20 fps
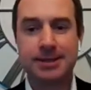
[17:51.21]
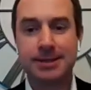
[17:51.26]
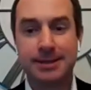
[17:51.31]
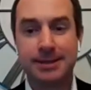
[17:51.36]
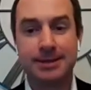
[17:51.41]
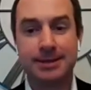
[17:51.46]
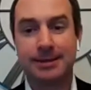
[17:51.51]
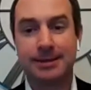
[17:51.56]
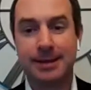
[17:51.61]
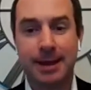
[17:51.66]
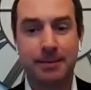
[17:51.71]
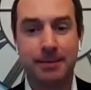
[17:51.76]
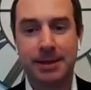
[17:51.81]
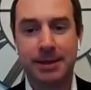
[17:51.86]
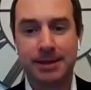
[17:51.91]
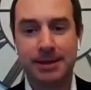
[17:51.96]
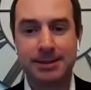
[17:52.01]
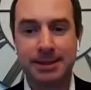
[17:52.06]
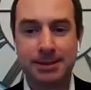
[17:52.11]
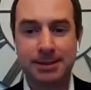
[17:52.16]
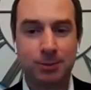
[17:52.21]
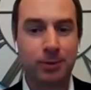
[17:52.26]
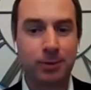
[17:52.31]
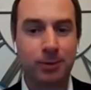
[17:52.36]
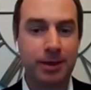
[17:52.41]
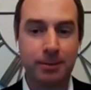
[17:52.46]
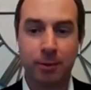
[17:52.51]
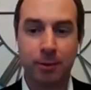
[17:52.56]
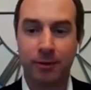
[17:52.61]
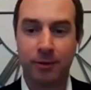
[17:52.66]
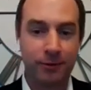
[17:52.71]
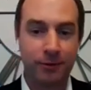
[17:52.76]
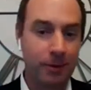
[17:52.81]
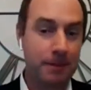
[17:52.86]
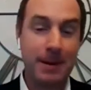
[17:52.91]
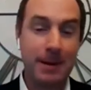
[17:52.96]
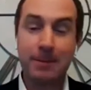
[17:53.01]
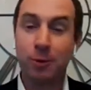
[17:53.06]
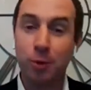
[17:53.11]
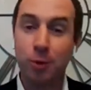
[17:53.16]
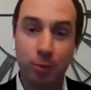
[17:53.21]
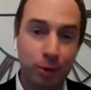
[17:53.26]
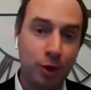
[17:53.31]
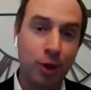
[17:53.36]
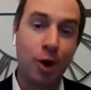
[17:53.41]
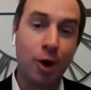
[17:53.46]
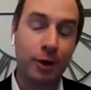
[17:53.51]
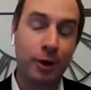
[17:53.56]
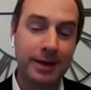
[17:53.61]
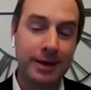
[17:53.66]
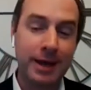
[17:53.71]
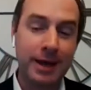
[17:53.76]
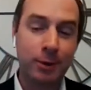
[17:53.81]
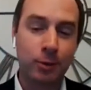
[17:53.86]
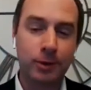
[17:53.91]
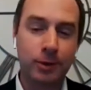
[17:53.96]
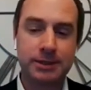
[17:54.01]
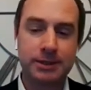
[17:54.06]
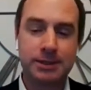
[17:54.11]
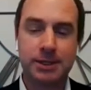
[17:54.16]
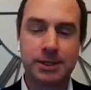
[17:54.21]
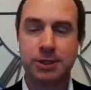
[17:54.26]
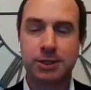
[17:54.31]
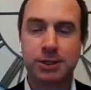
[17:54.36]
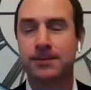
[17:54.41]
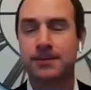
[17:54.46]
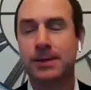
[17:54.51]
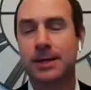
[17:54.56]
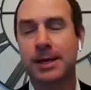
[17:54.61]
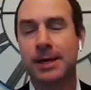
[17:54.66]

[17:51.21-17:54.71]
And that means that's really important for the people who belong to that organization.